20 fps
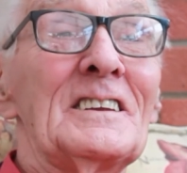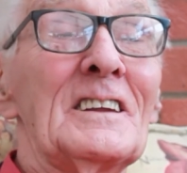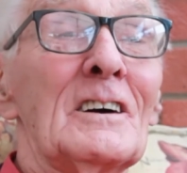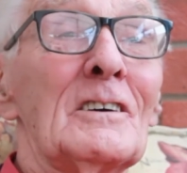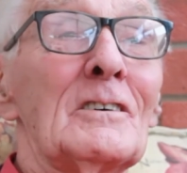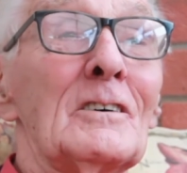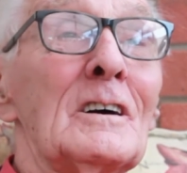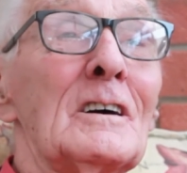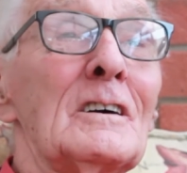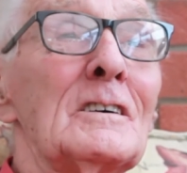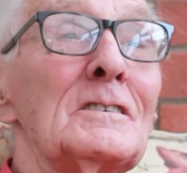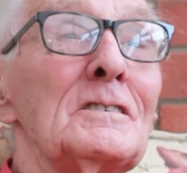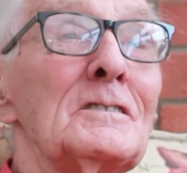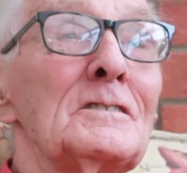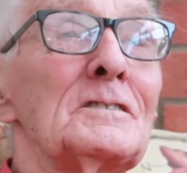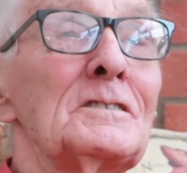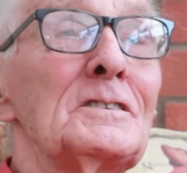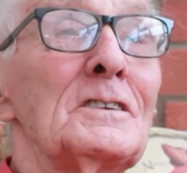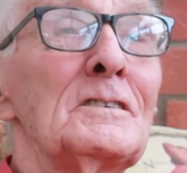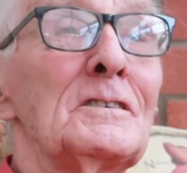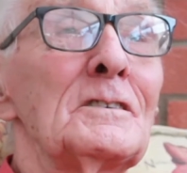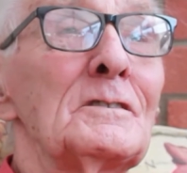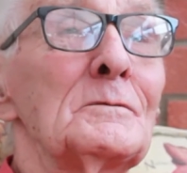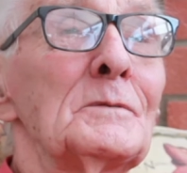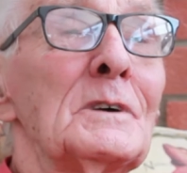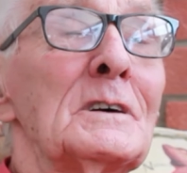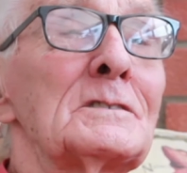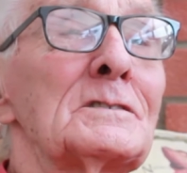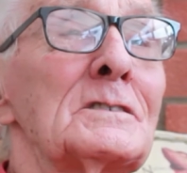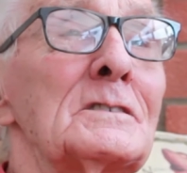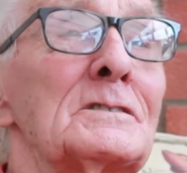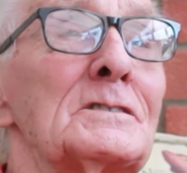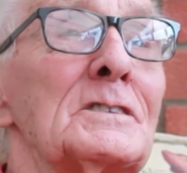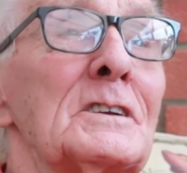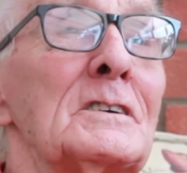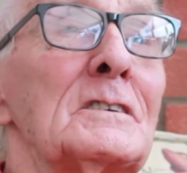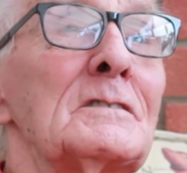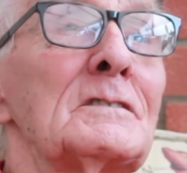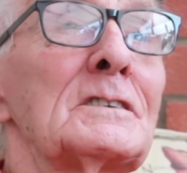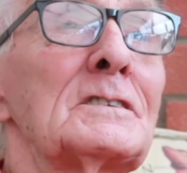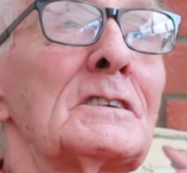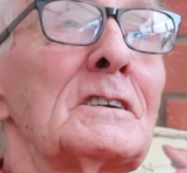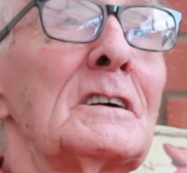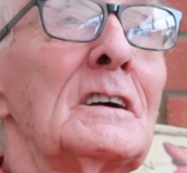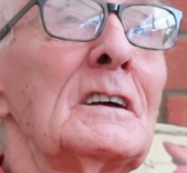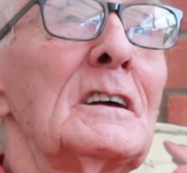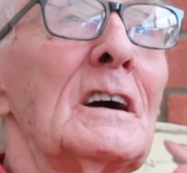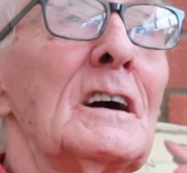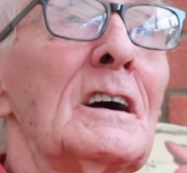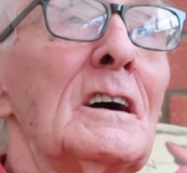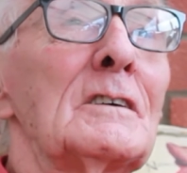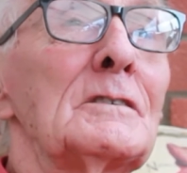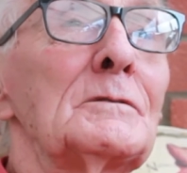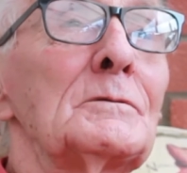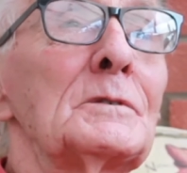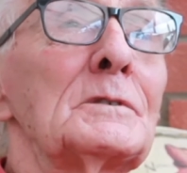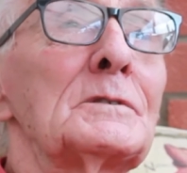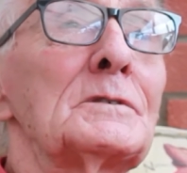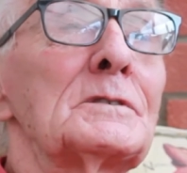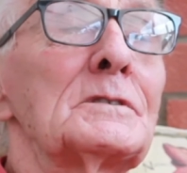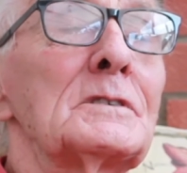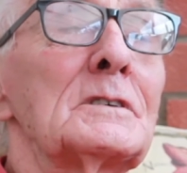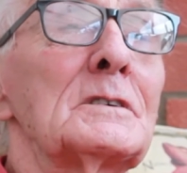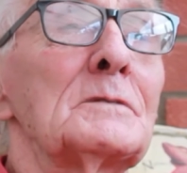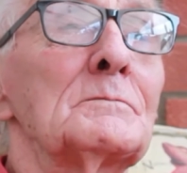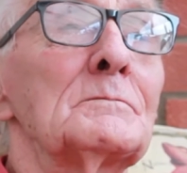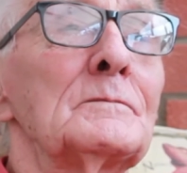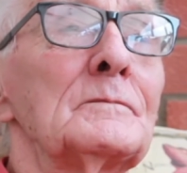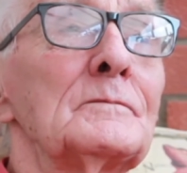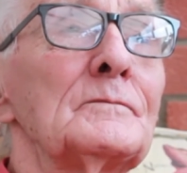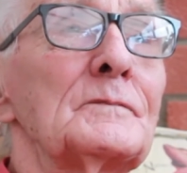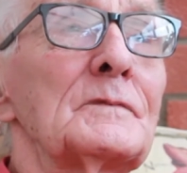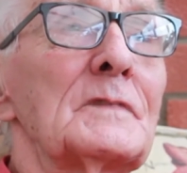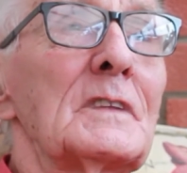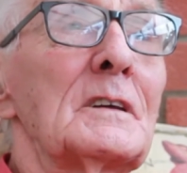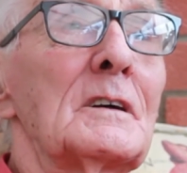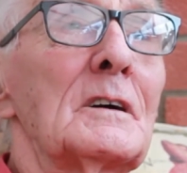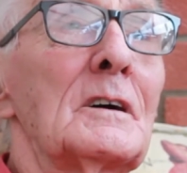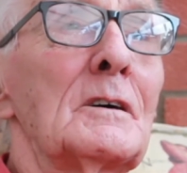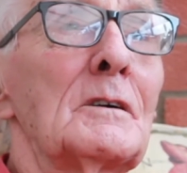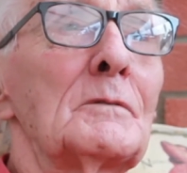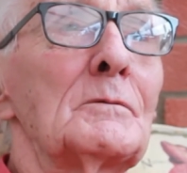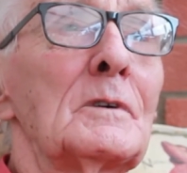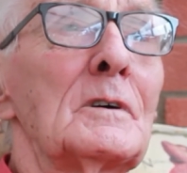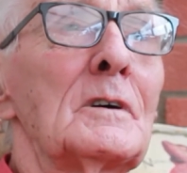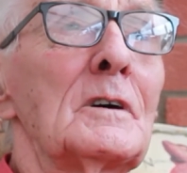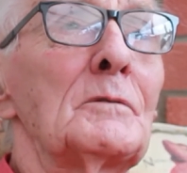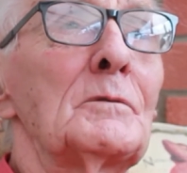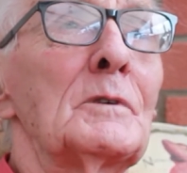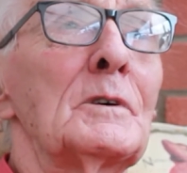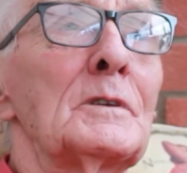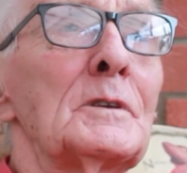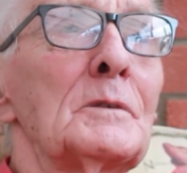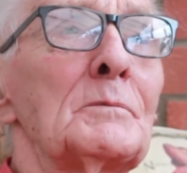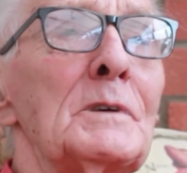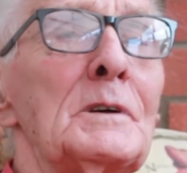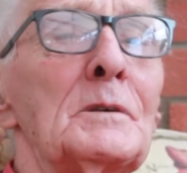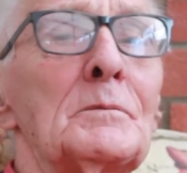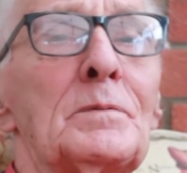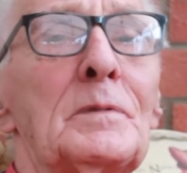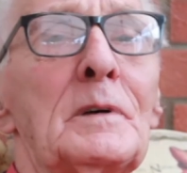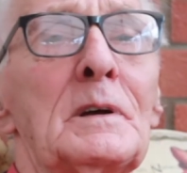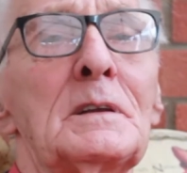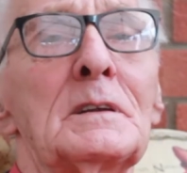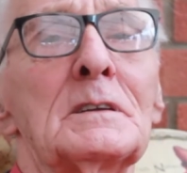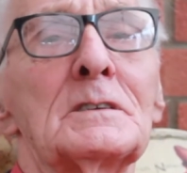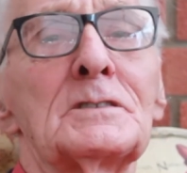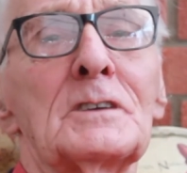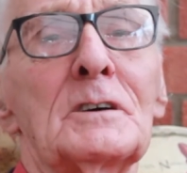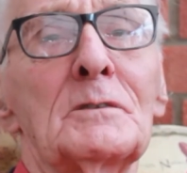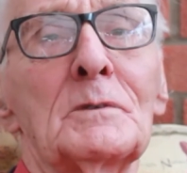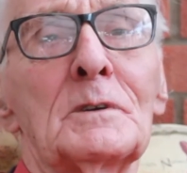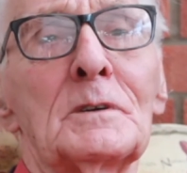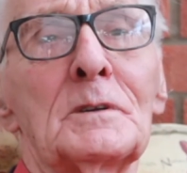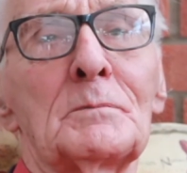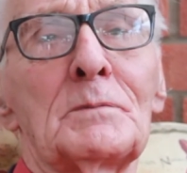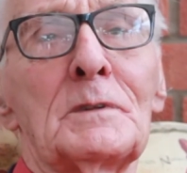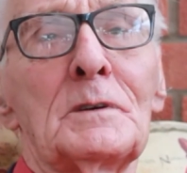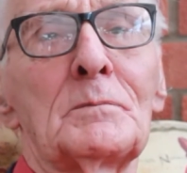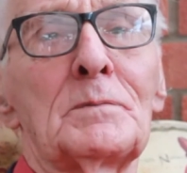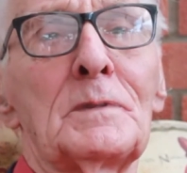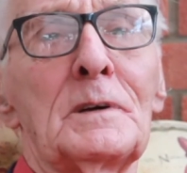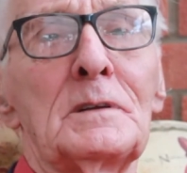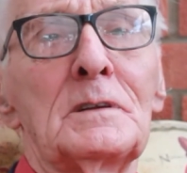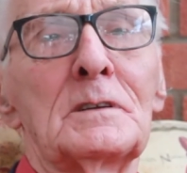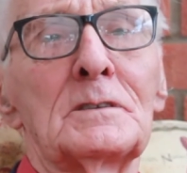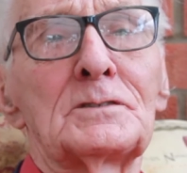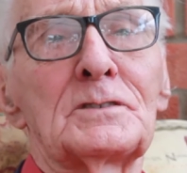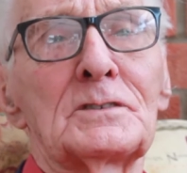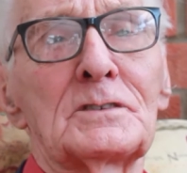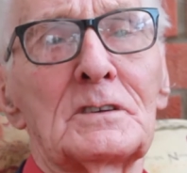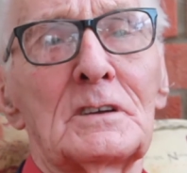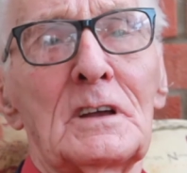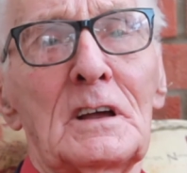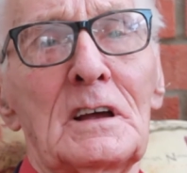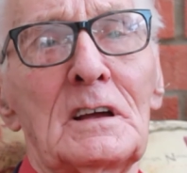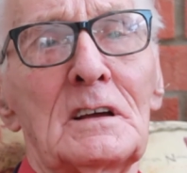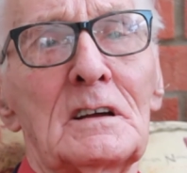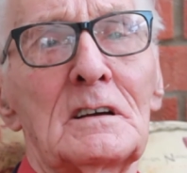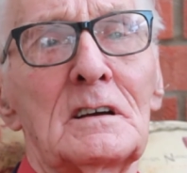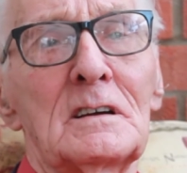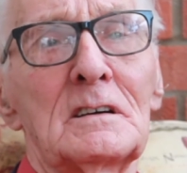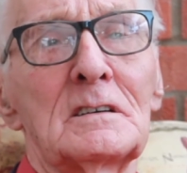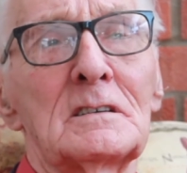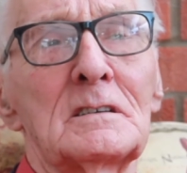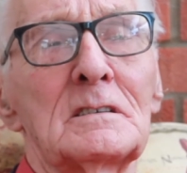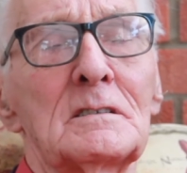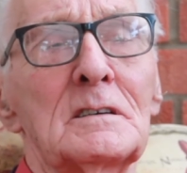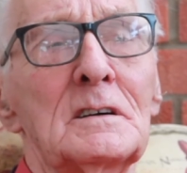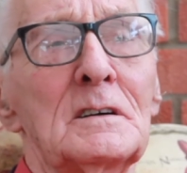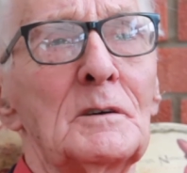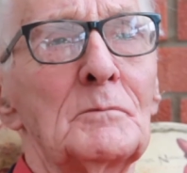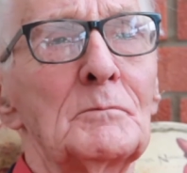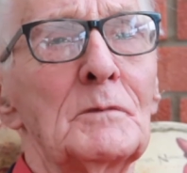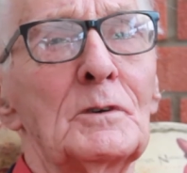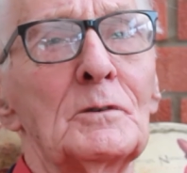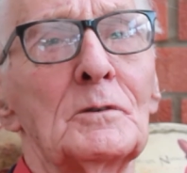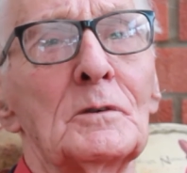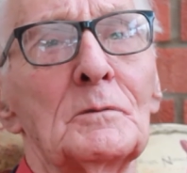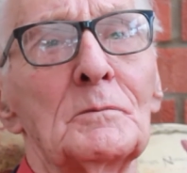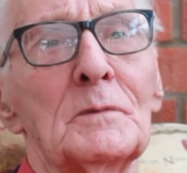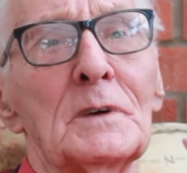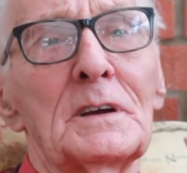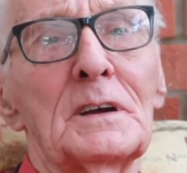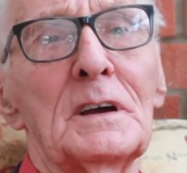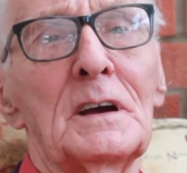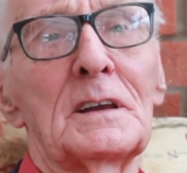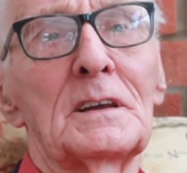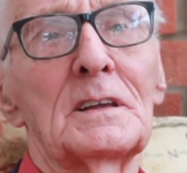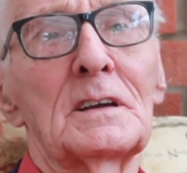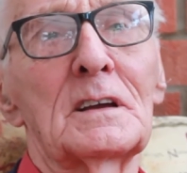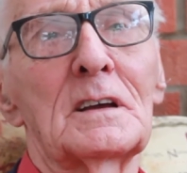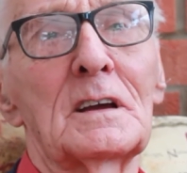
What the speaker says: No, I didn't do national service. I was. I wanted to be apprentice. I wanted to be apprentice motor mechanic.